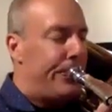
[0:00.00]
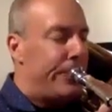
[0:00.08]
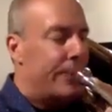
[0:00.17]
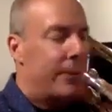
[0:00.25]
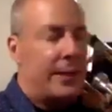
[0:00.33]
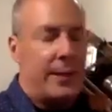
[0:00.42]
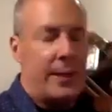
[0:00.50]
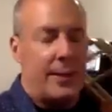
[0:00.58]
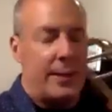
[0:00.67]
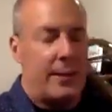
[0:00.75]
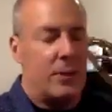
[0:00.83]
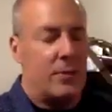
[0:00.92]
Right now,
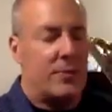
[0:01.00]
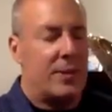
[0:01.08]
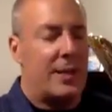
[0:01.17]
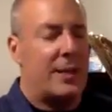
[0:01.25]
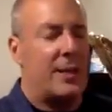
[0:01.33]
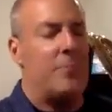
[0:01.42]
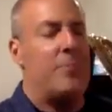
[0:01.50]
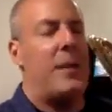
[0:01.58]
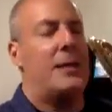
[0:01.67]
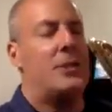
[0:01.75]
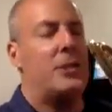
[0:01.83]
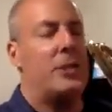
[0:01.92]
I don't feel like I'm
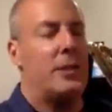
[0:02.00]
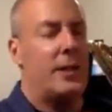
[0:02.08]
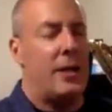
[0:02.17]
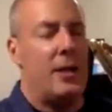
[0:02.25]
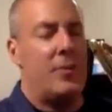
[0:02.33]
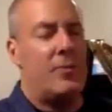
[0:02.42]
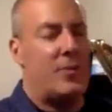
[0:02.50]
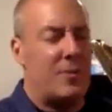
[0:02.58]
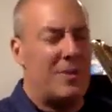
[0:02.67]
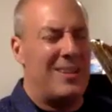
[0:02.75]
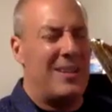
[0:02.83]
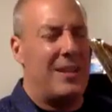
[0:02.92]
matching the F
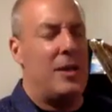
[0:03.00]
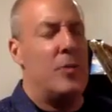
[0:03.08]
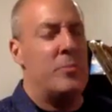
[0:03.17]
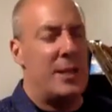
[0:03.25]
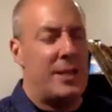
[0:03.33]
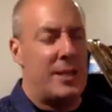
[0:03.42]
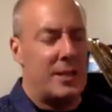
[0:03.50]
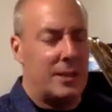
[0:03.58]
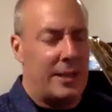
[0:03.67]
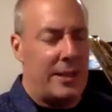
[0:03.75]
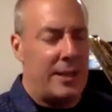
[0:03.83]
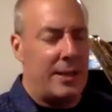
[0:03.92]

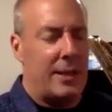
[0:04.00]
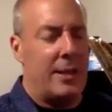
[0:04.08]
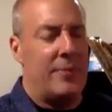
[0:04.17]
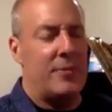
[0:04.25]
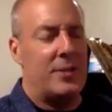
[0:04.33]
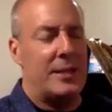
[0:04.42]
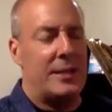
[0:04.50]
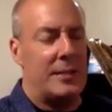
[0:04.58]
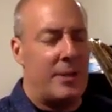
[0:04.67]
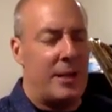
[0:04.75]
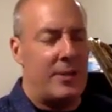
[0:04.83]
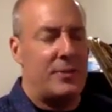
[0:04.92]
immediately. I feel like I'm
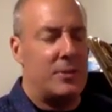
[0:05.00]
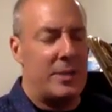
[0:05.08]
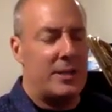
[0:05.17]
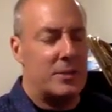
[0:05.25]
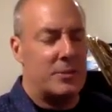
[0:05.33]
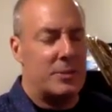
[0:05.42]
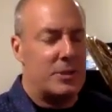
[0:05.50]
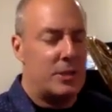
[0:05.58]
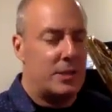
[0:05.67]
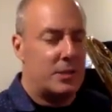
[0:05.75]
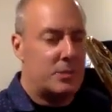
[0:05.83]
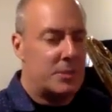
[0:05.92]
having to make some
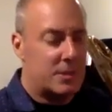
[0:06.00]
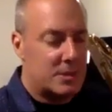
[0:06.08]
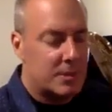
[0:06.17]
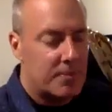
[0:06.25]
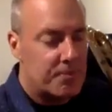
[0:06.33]
adjustments.